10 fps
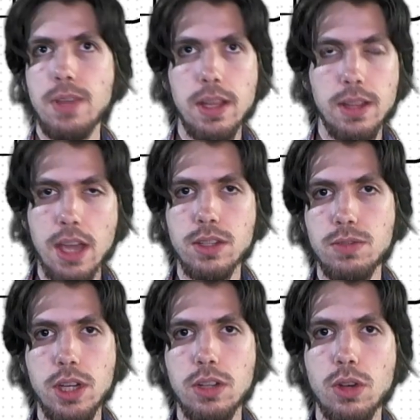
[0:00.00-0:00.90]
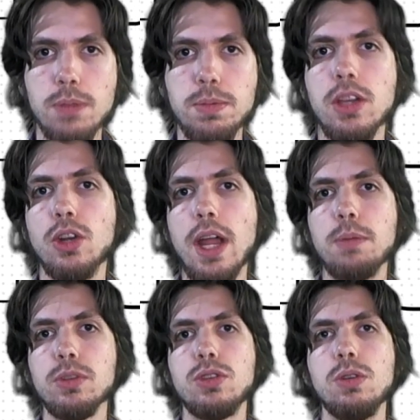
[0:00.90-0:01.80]
in the case of GDScript, you're
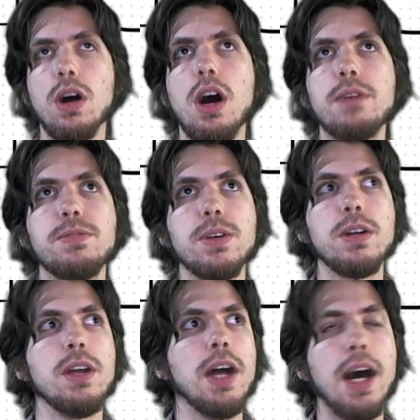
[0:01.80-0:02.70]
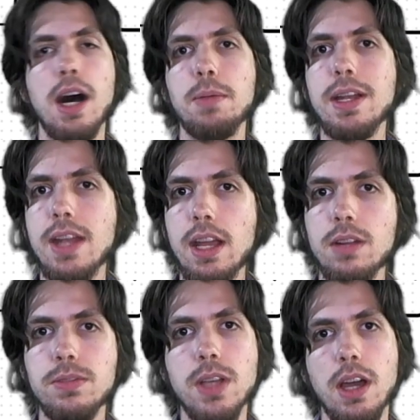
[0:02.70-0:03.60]
able to offer
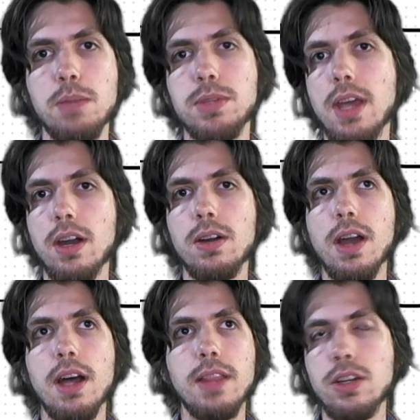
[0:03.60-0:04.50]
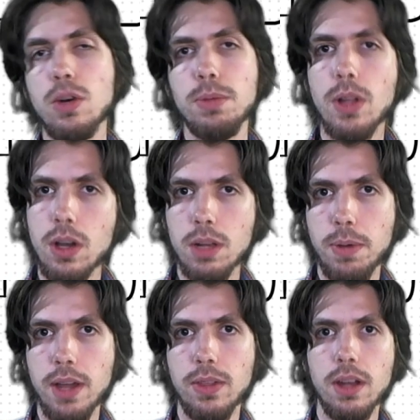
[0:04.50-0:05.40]
native types that don't belong in
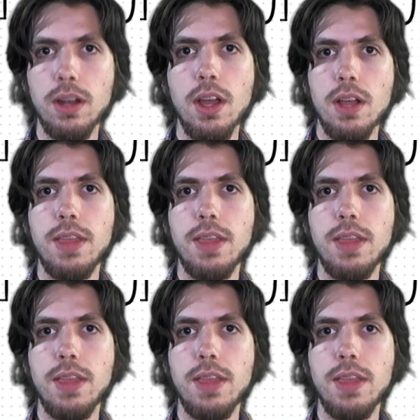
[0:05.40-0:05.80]
Python,